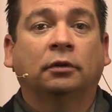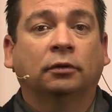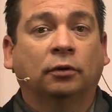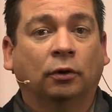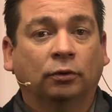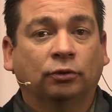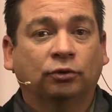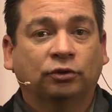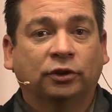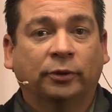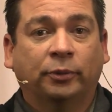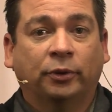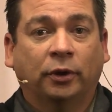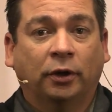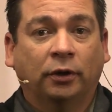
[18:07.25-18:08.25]
go to
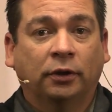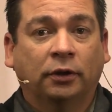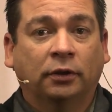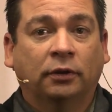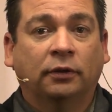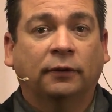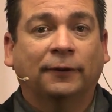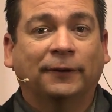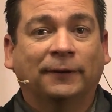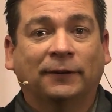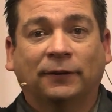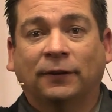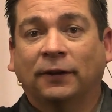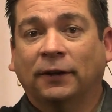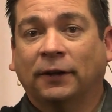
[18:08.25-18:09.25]
seminary
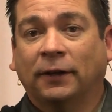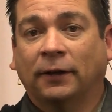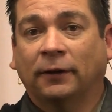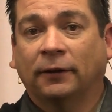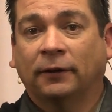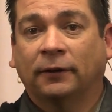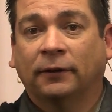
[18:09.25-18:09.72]
thinking